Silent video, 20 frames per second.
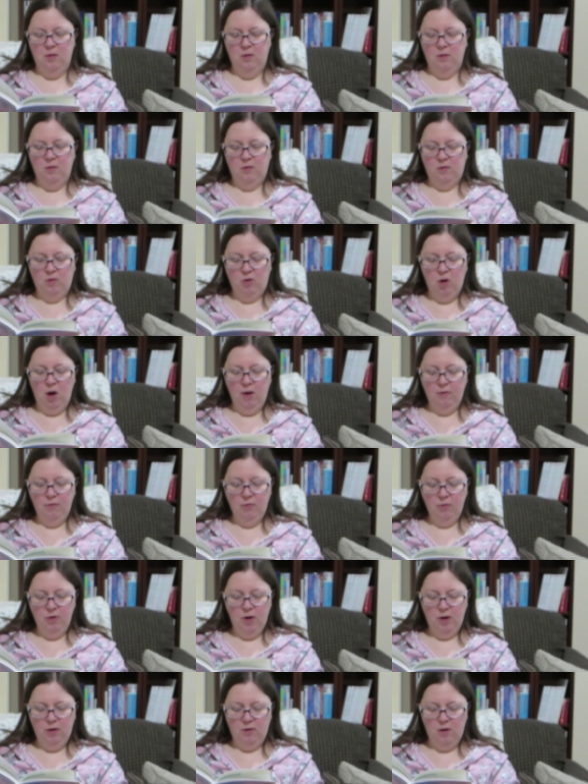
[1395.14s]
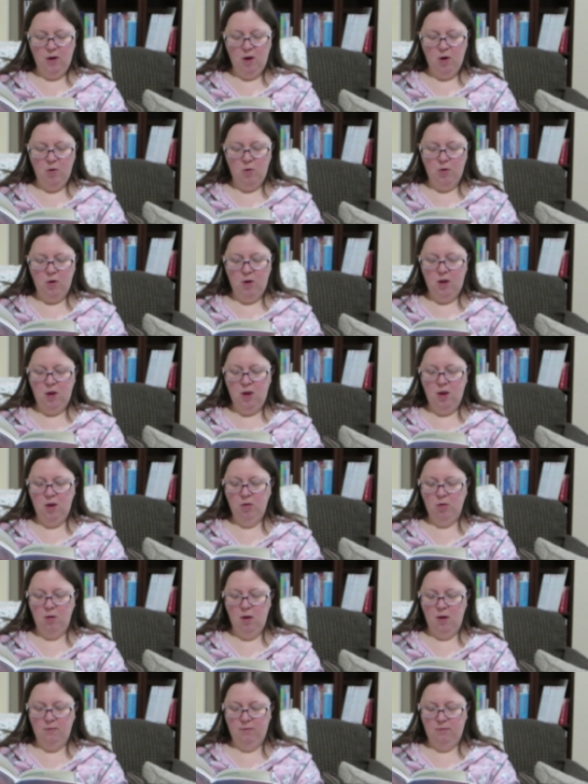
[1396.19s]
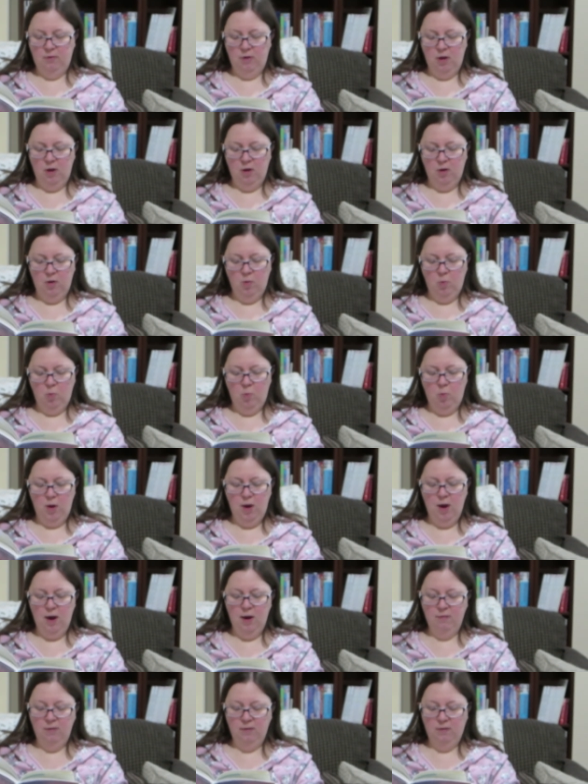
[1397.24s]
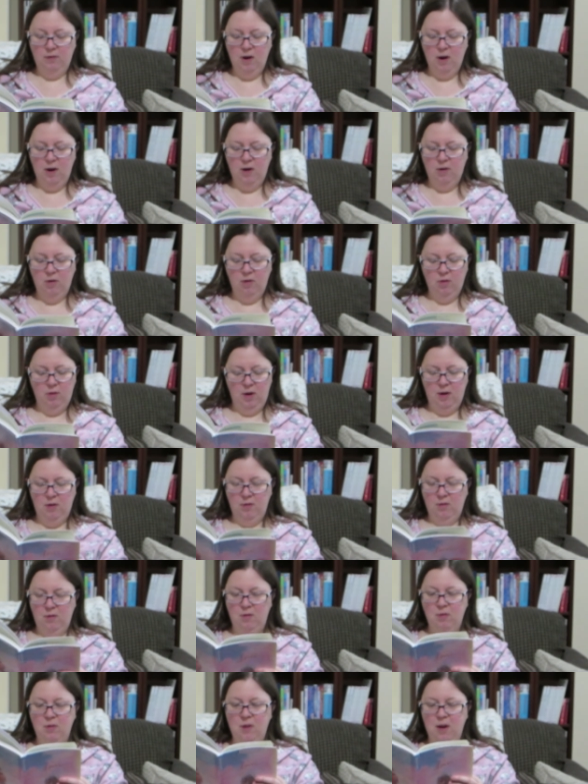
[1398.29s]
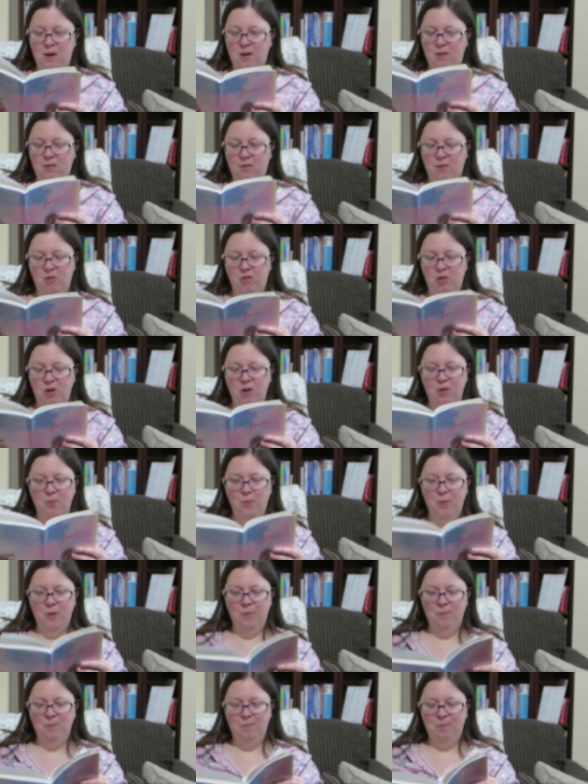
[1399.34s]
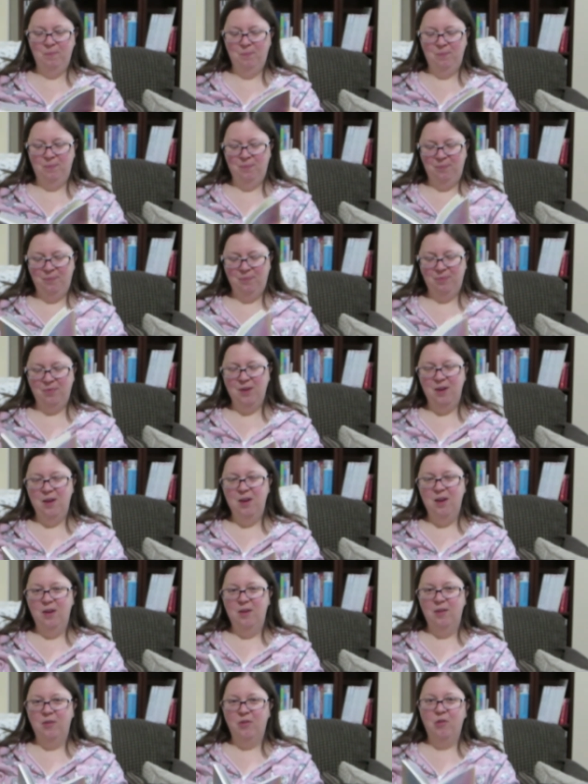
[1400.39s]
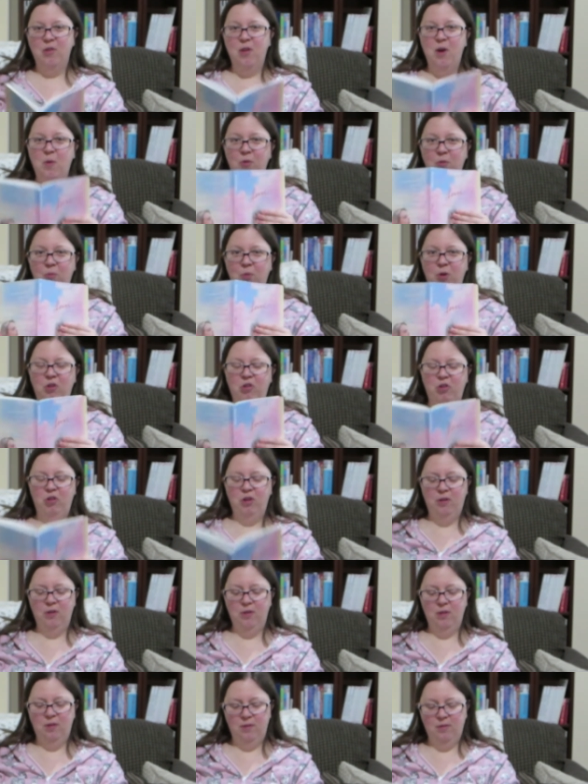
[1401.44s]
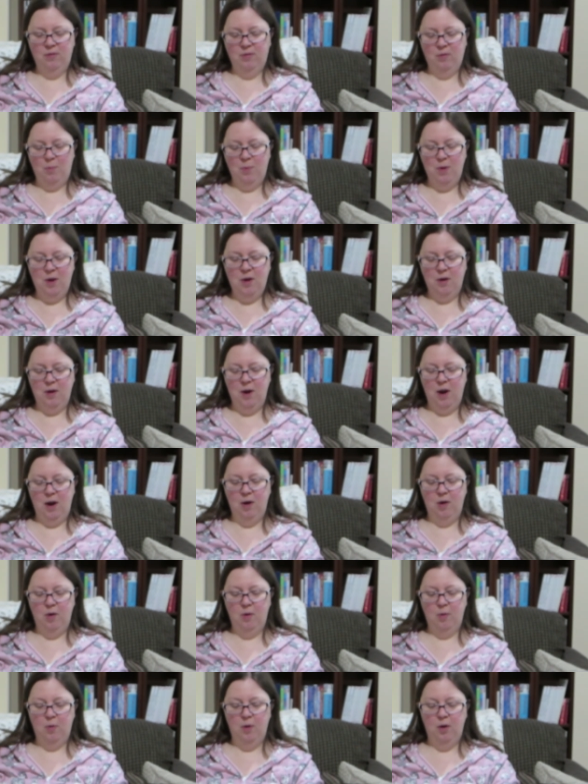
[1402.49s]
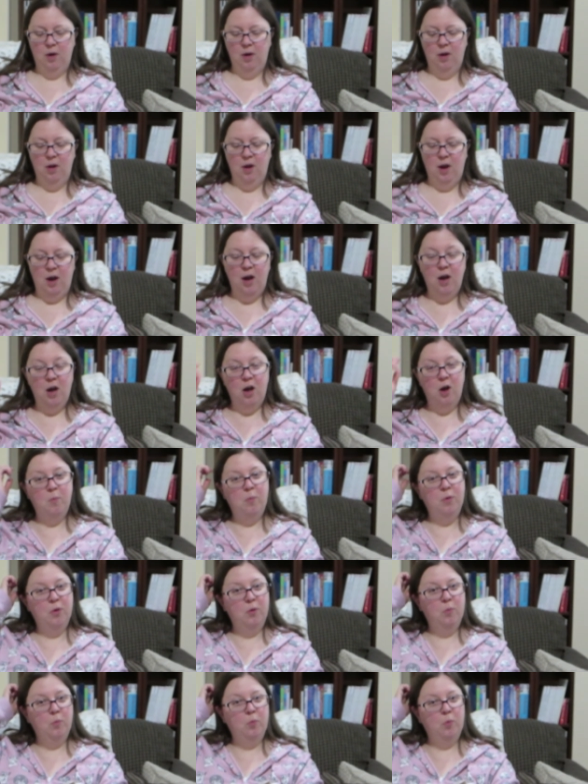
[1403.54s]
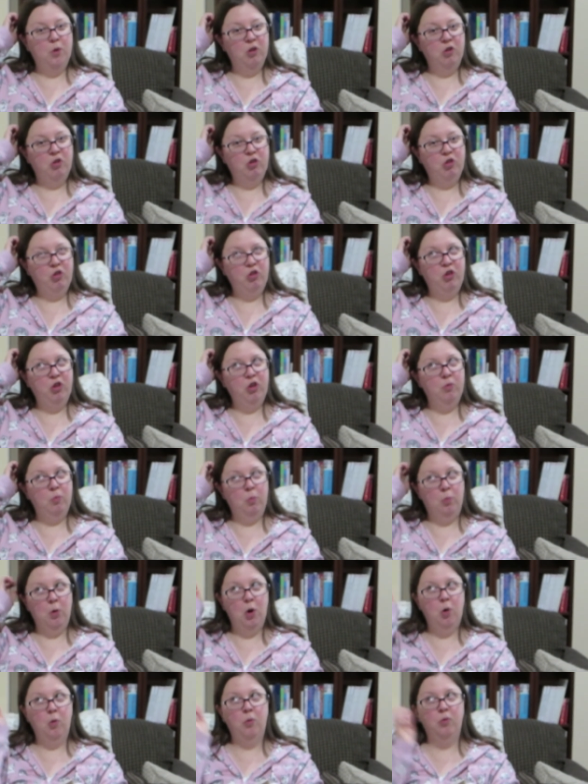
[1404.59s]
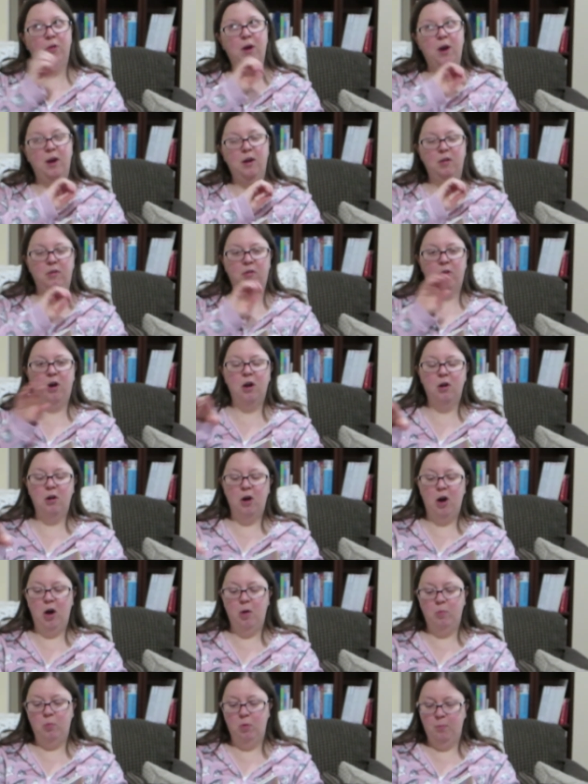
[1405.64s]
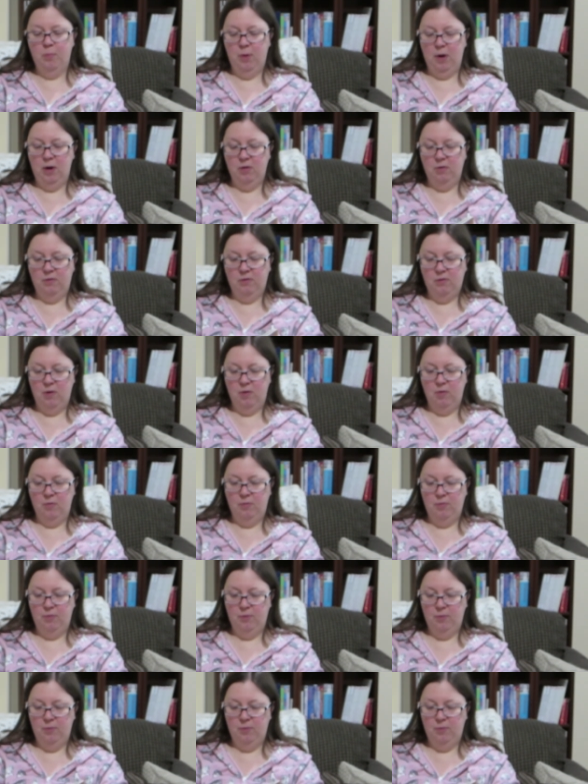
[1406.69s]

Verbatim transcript: Scott freaked out. He loved it. We have a title, ladies and gentlemen. So that was when she did the Speak Now album, which she wrote that entire album by herself.